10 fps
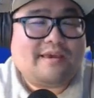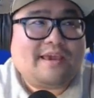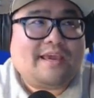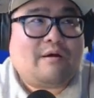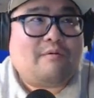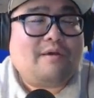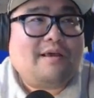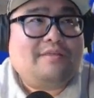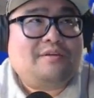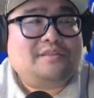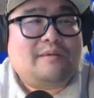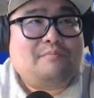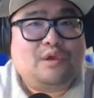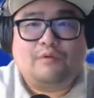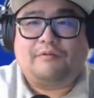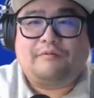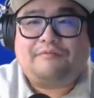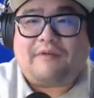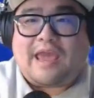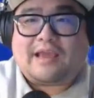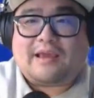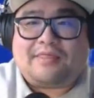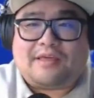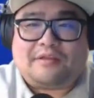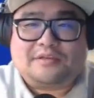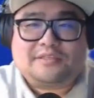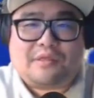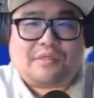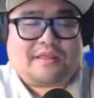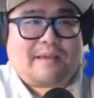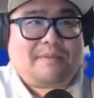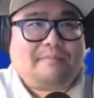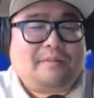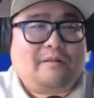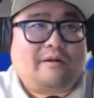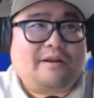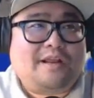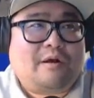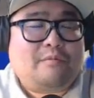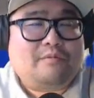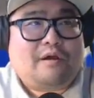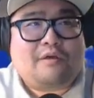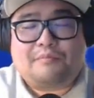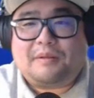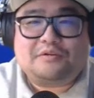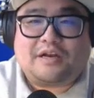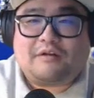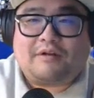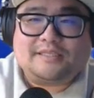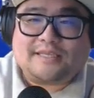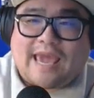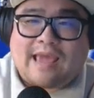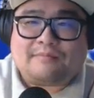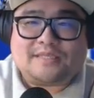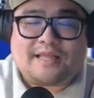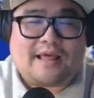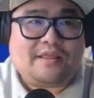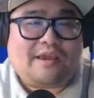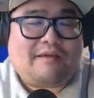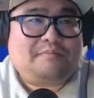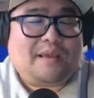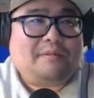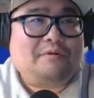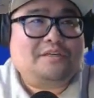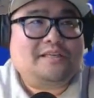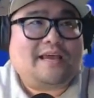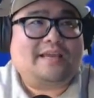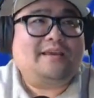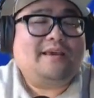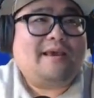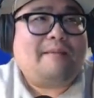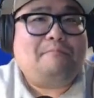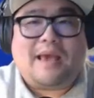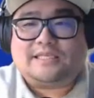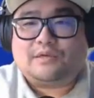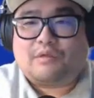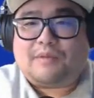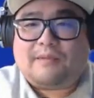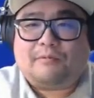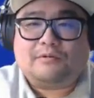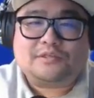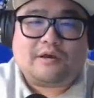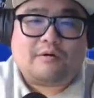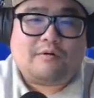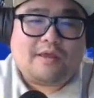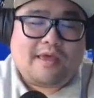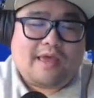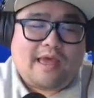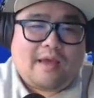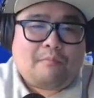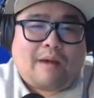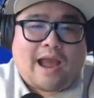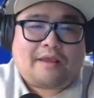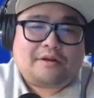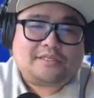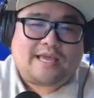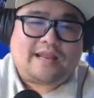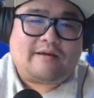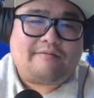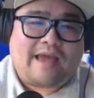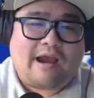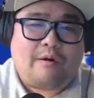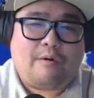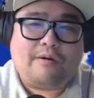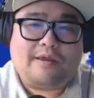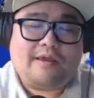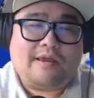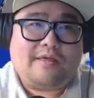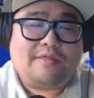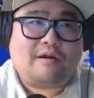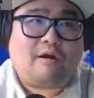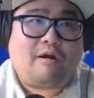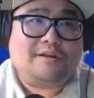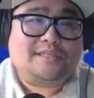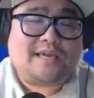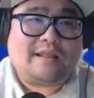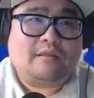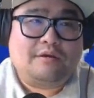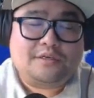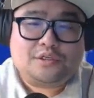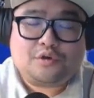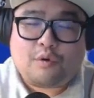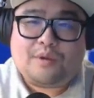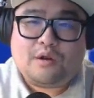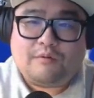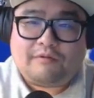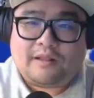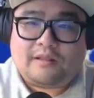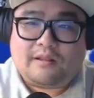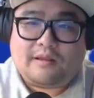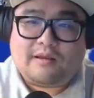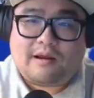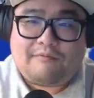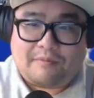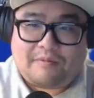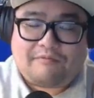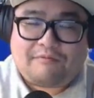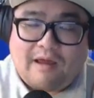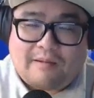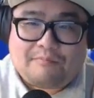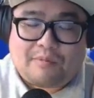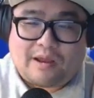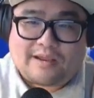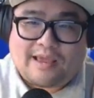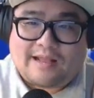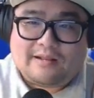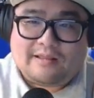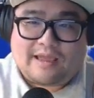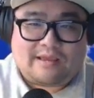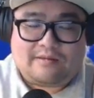you know, there's the beautiful fake, and then there's the thing that people are, other people trying to run scams, and then you have people who are just like messing with people. So my understanding of how the cards can look so beautiful from the front but get like